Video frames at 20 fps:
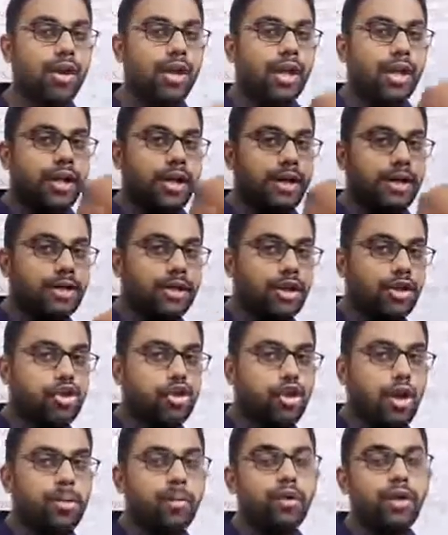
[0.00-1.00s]
in the top
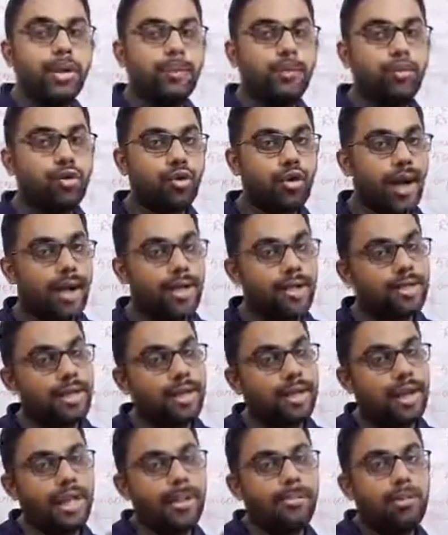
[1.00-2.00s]
we have to write the
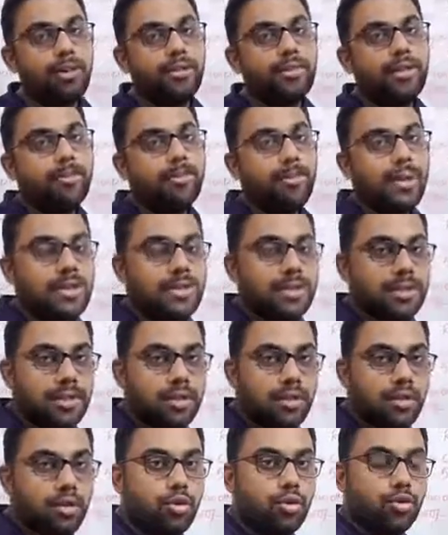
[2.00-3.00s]
name of the person
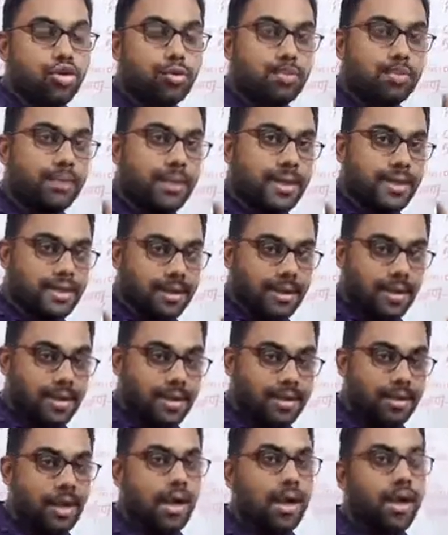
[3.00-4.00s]
whose business
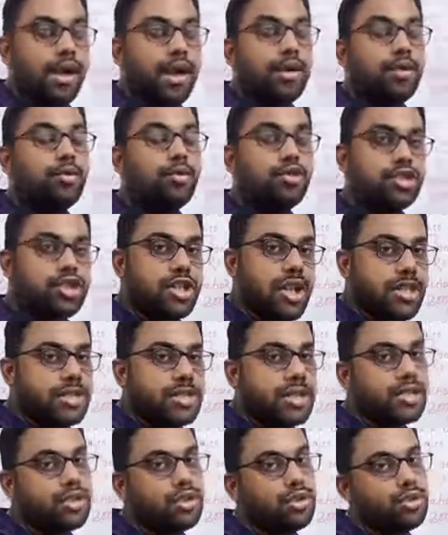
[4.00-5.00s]
and whose
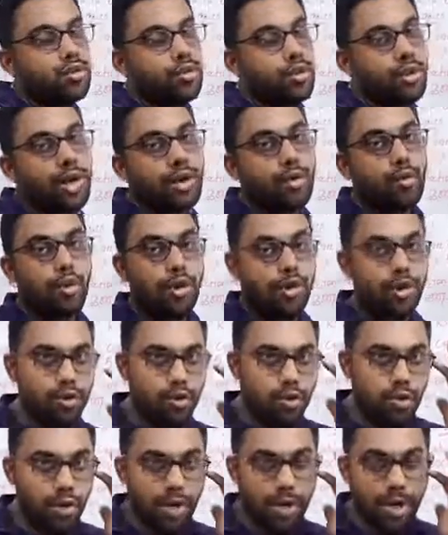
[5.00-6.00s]
transaction we are going
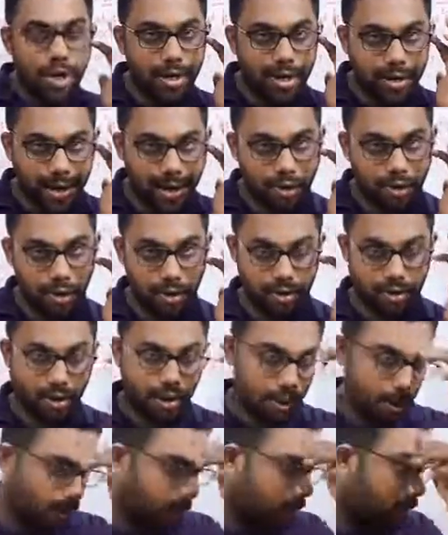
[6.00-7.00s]
to record.
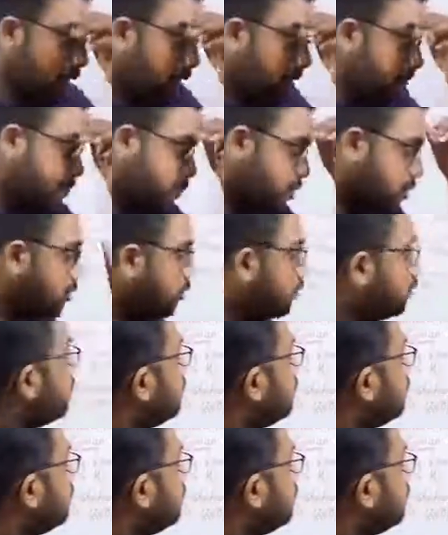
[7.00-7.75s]
Okay, so the